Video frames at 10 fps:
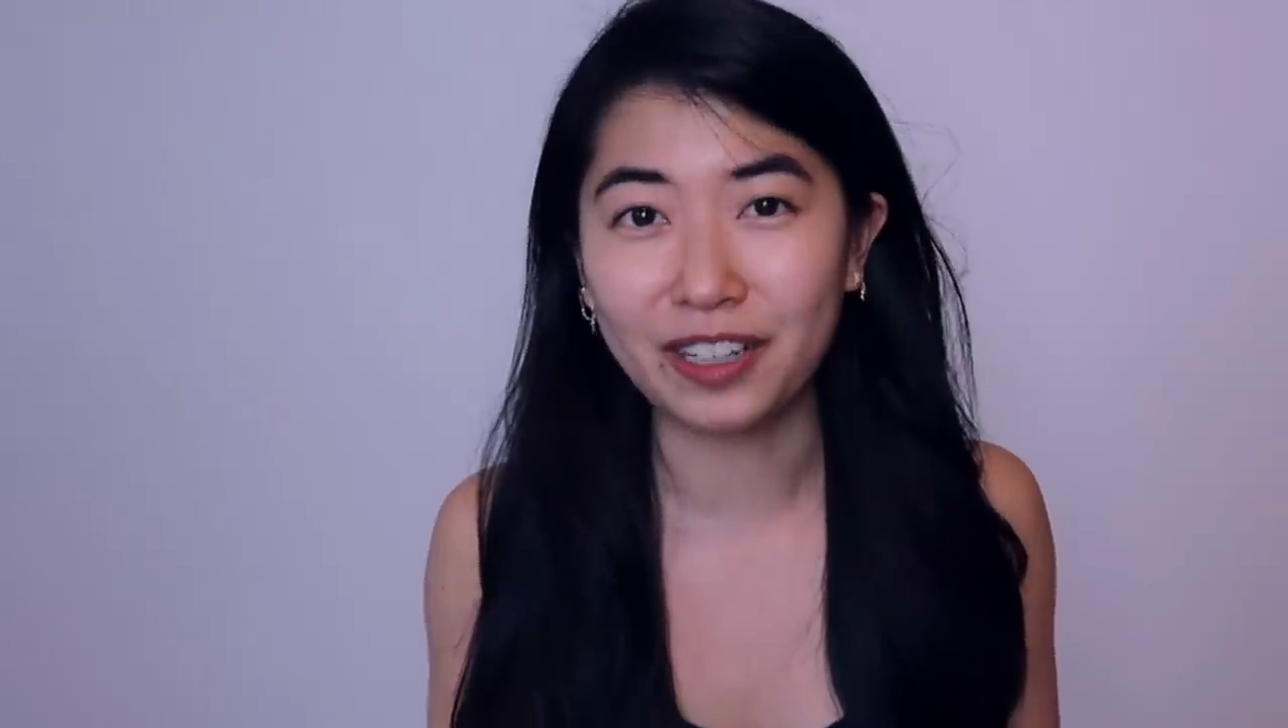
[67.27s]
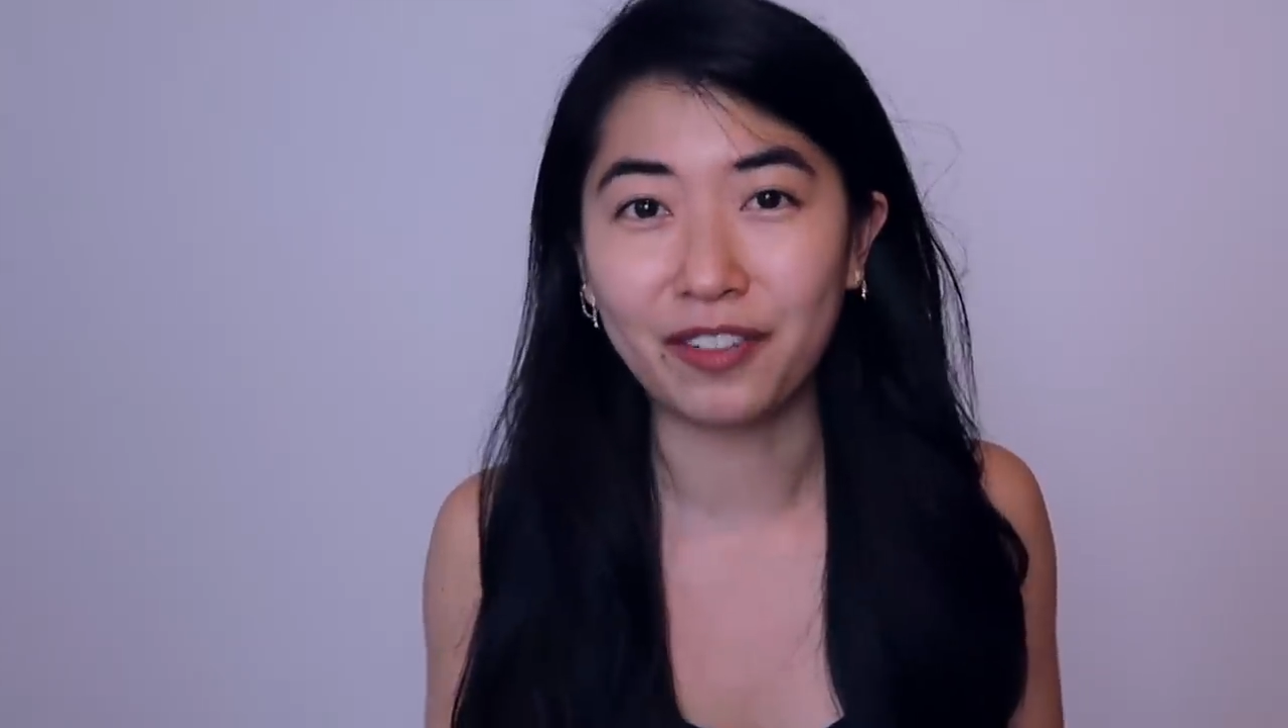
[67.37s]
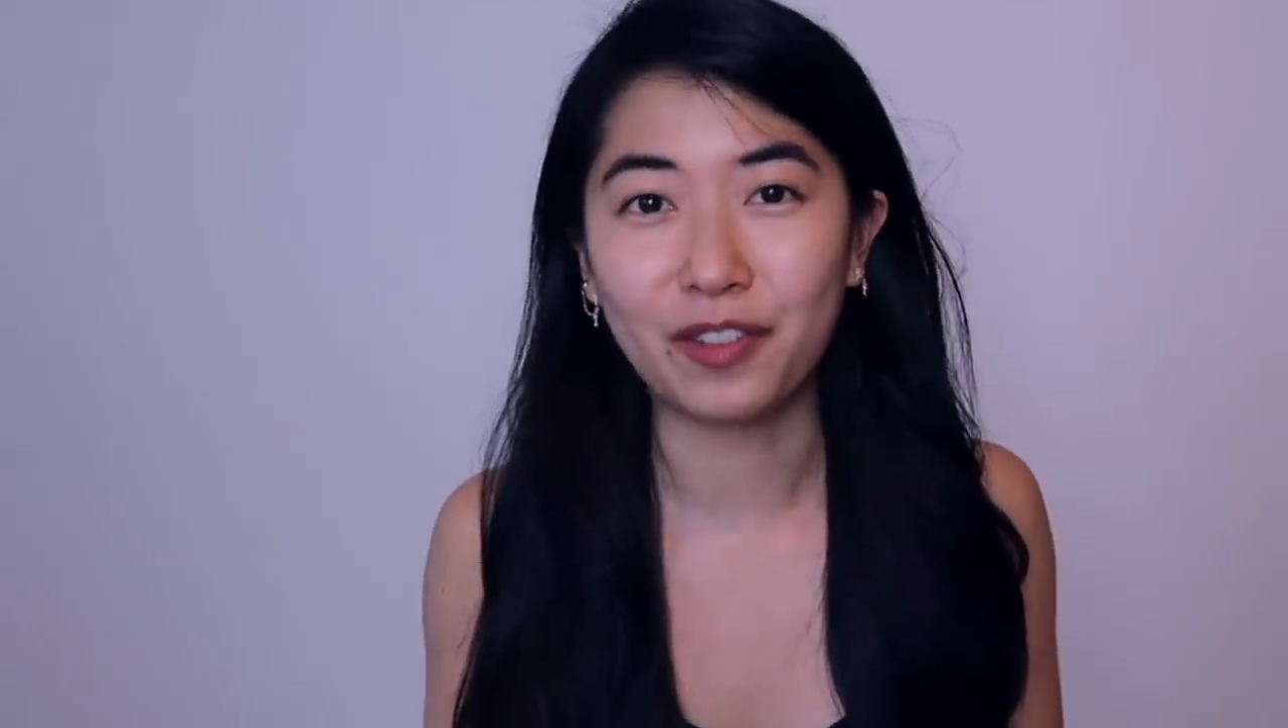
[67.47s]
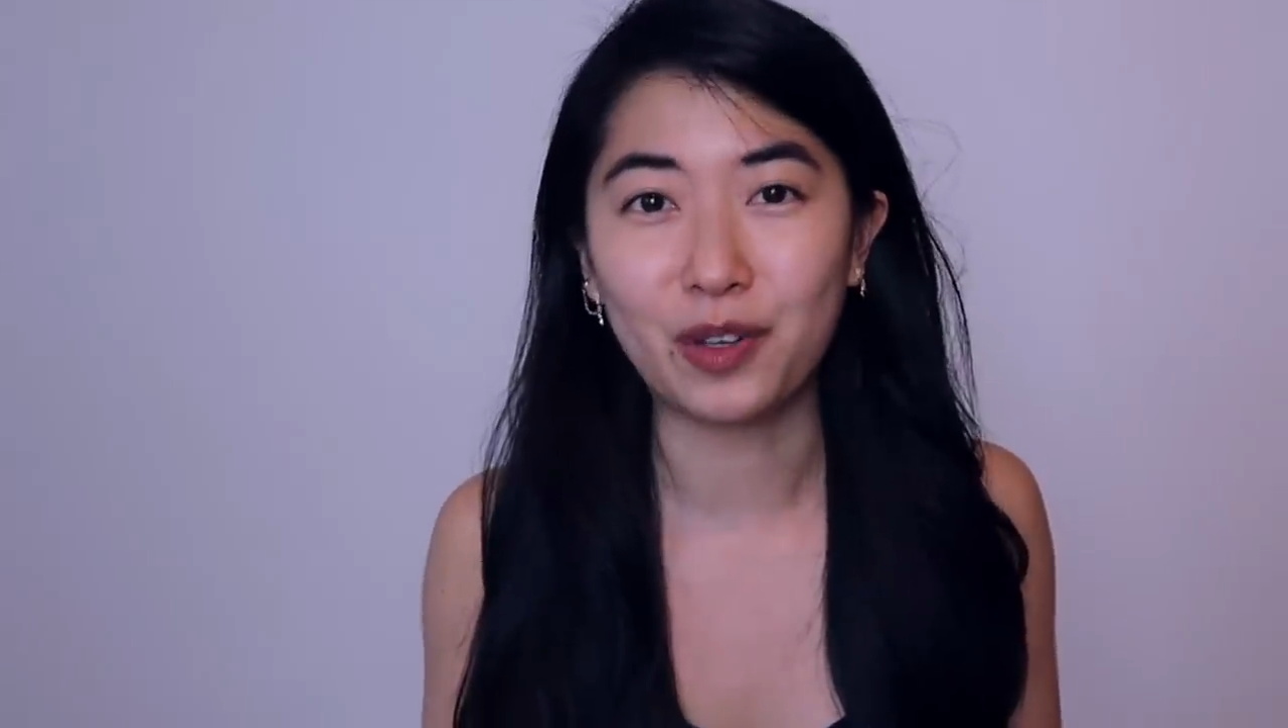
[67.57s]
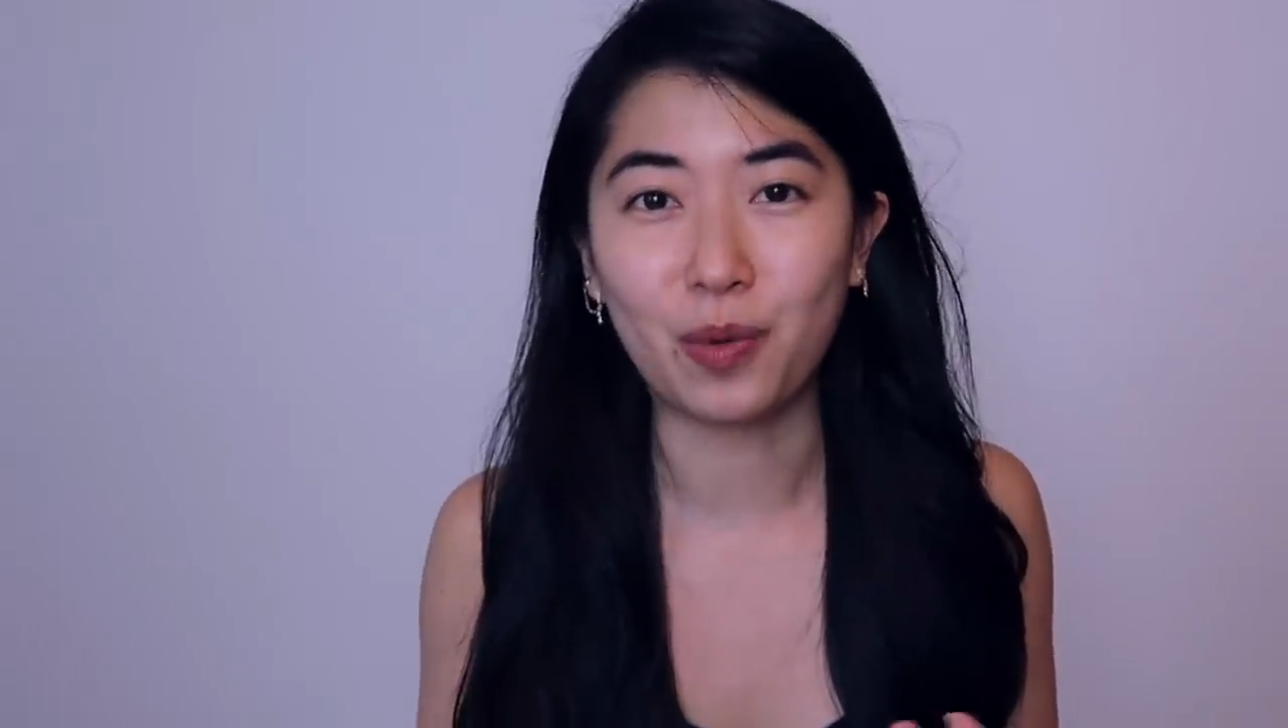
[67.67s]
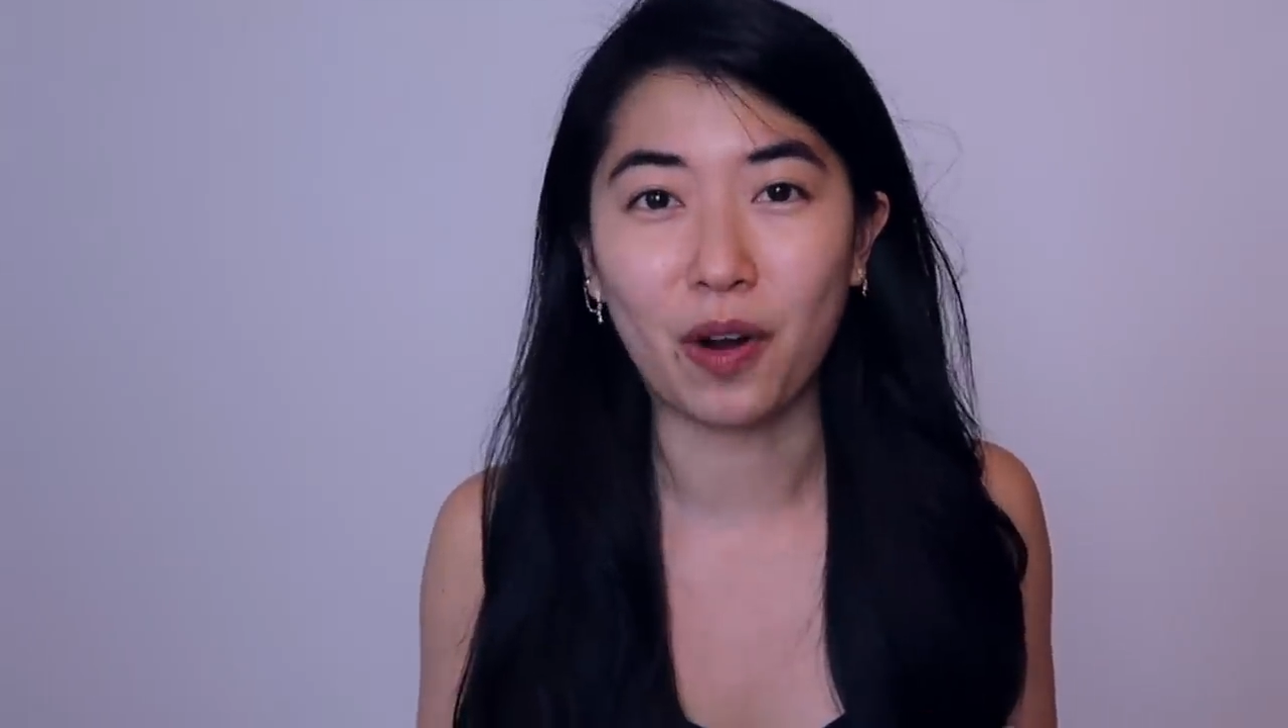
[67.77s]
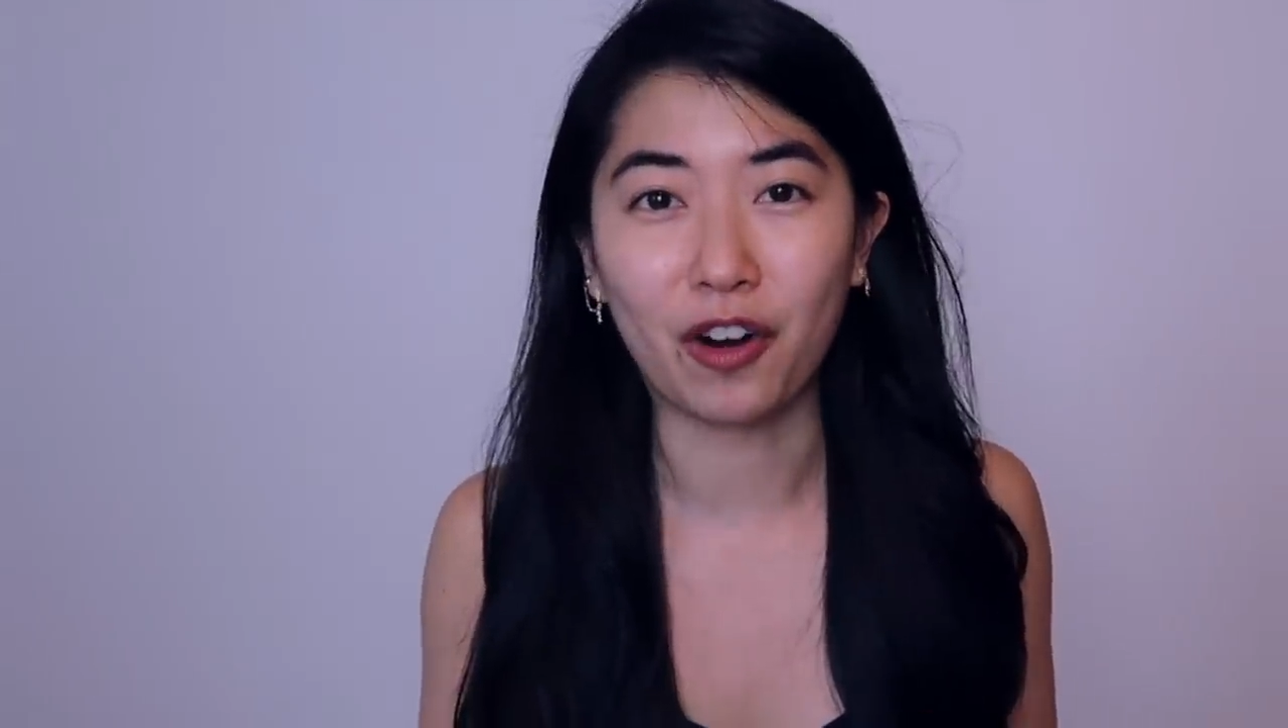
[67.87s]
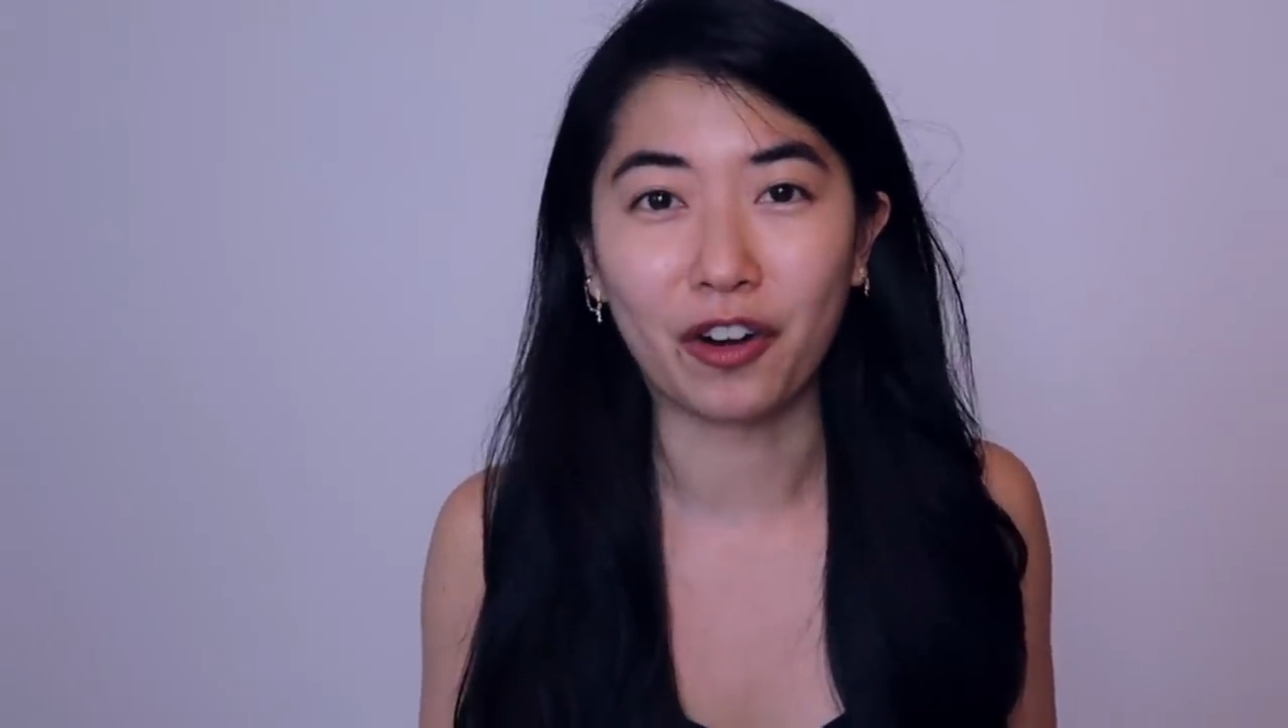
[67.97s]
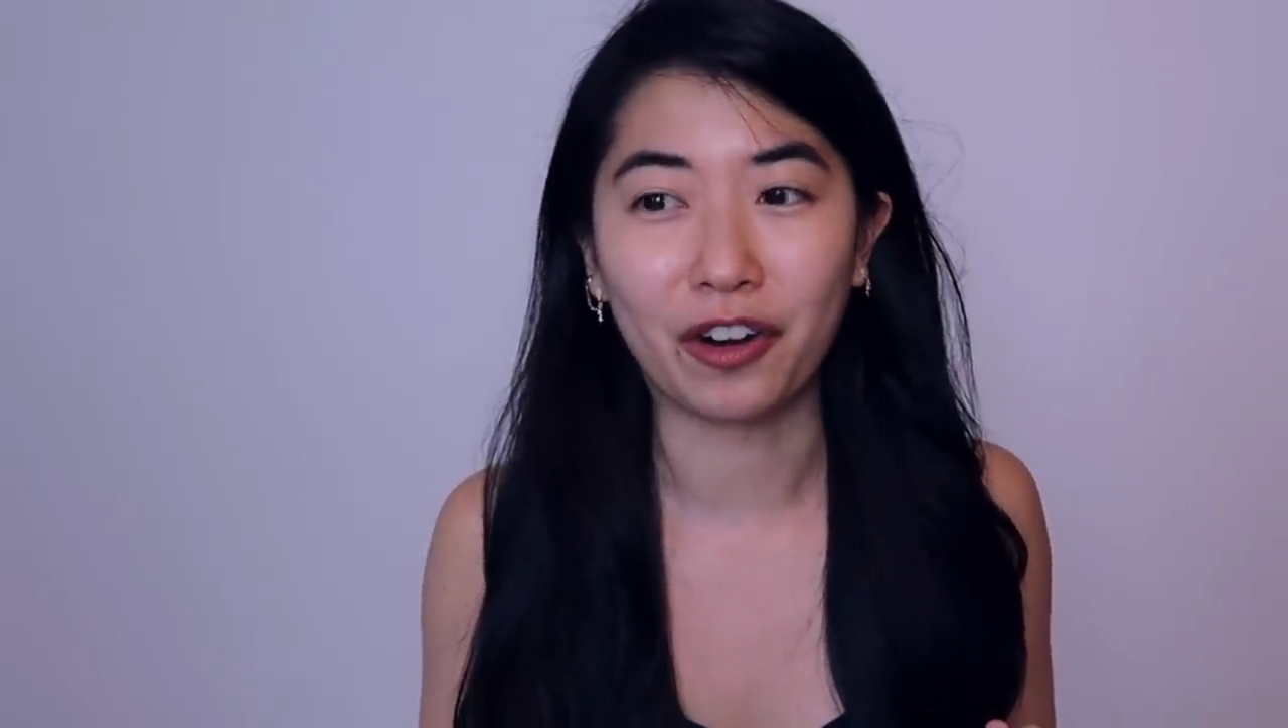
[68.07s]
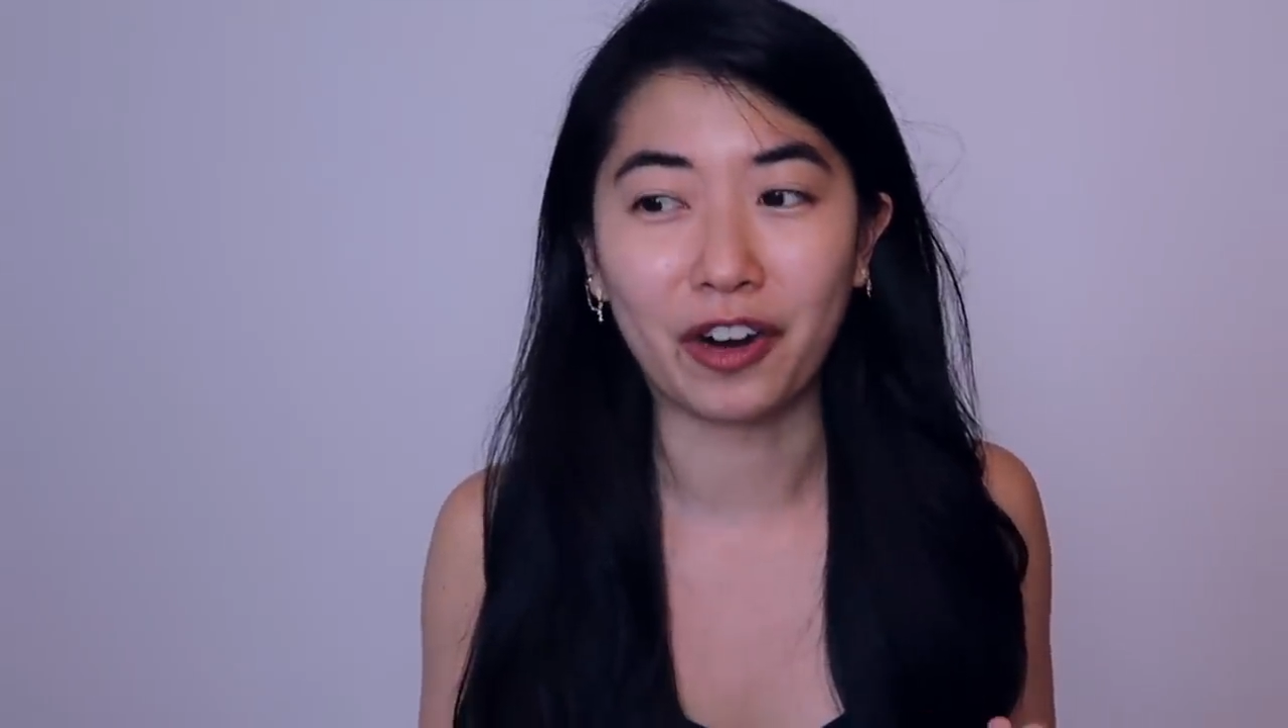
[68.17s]
if you
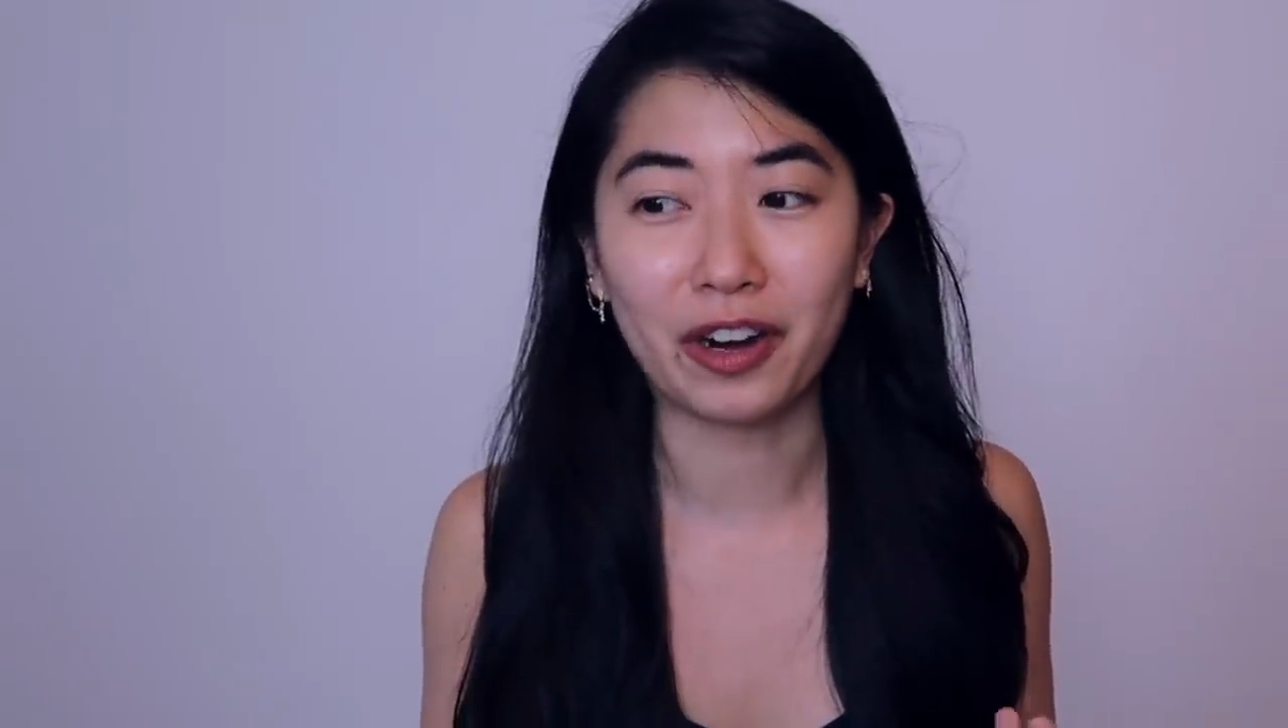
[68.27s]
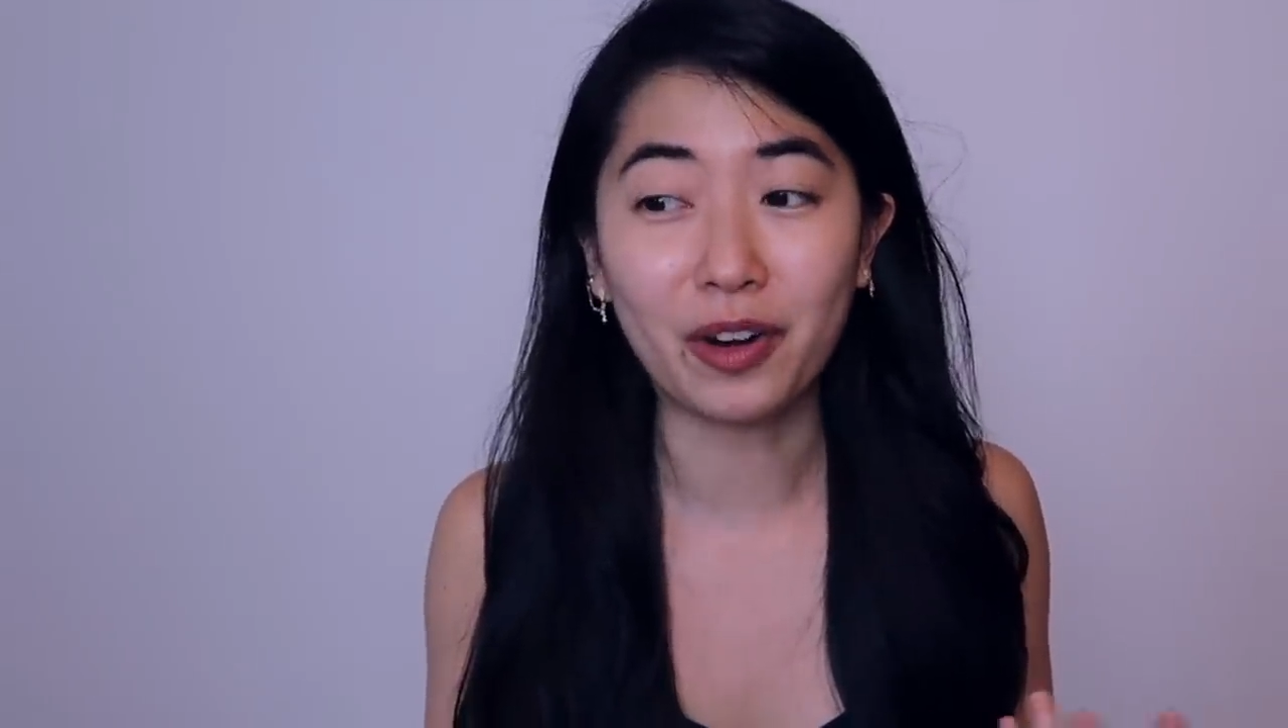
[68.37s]
are